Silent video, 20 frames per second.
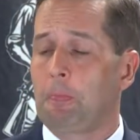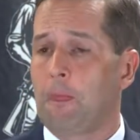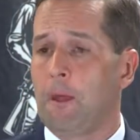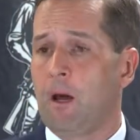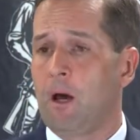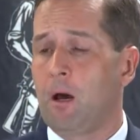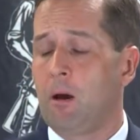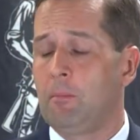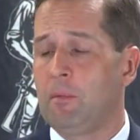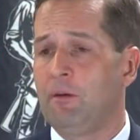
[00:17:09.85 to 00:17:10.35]

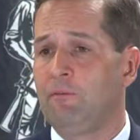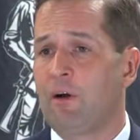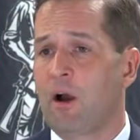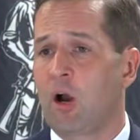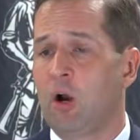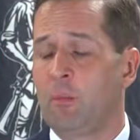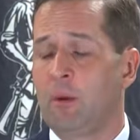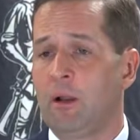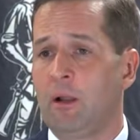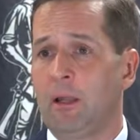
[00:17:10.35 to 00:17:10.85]

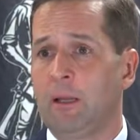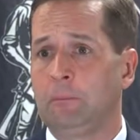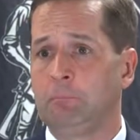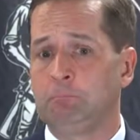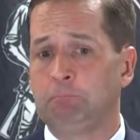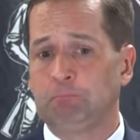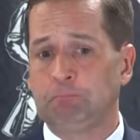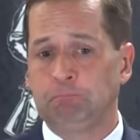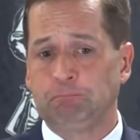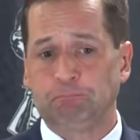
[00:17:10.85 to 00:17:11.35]
Environmentally,
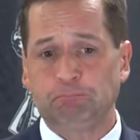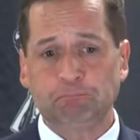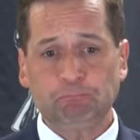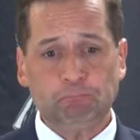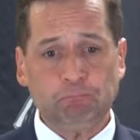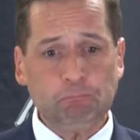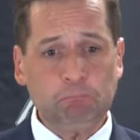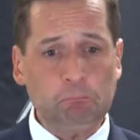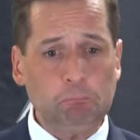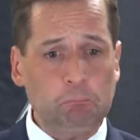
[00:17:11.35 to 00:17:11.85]

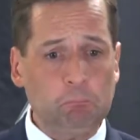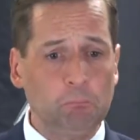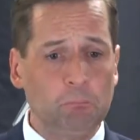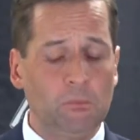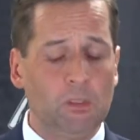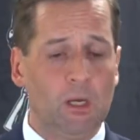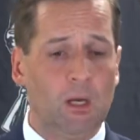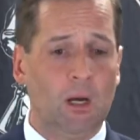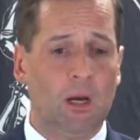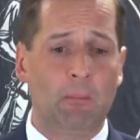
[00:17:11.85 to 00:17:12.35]

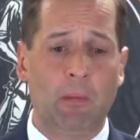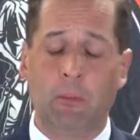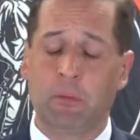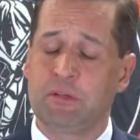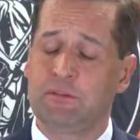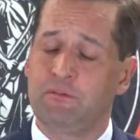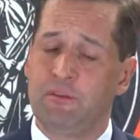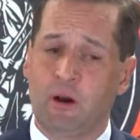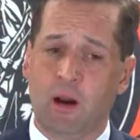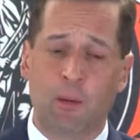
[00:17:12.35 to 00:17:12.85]
I
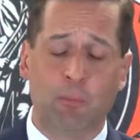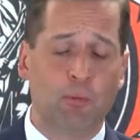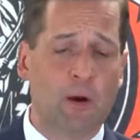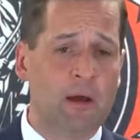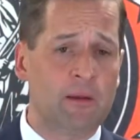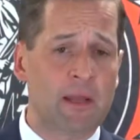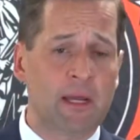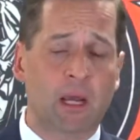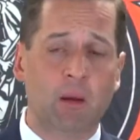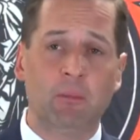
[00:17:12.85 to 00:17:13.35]
was very
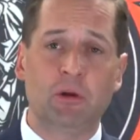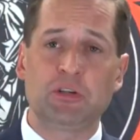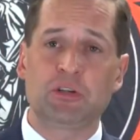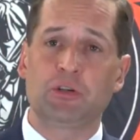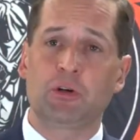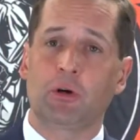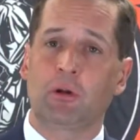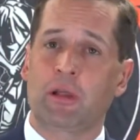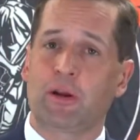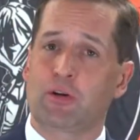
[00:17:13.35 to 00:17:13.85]
proud, like I
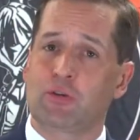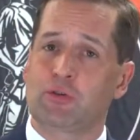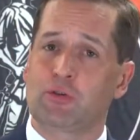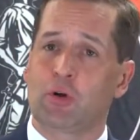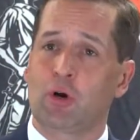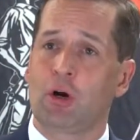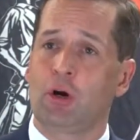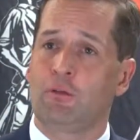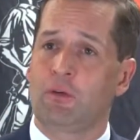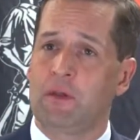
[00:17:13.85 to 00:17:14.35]
mentioned earlier, to
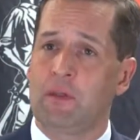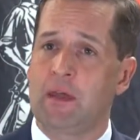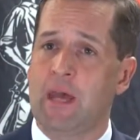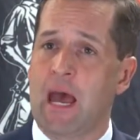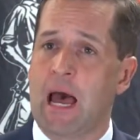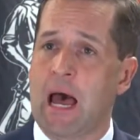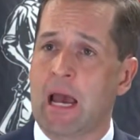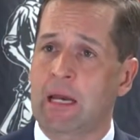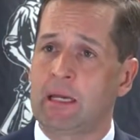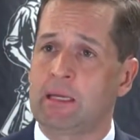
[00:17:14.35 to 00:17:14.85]
serve on the
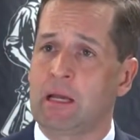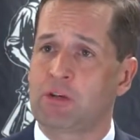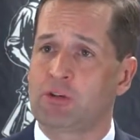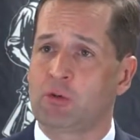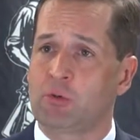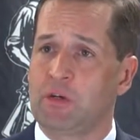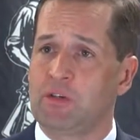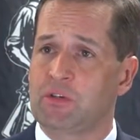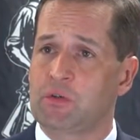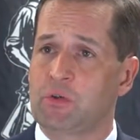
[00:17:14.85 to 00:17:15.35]
Ag and
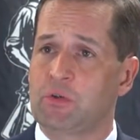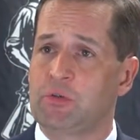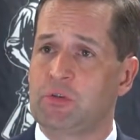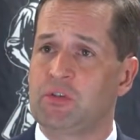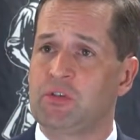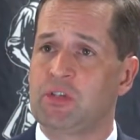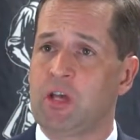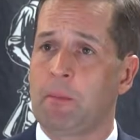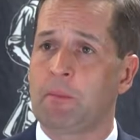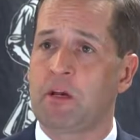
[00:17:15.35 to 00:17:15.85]
Natural
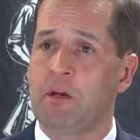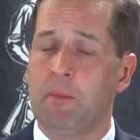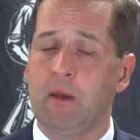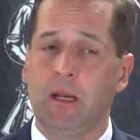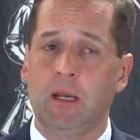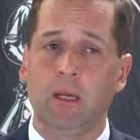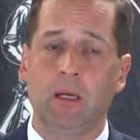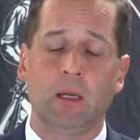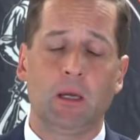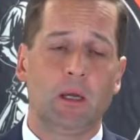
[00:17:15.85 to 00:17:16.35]
Resources
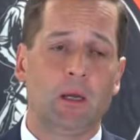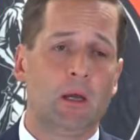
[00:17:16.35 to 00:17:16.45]
Subcommittee.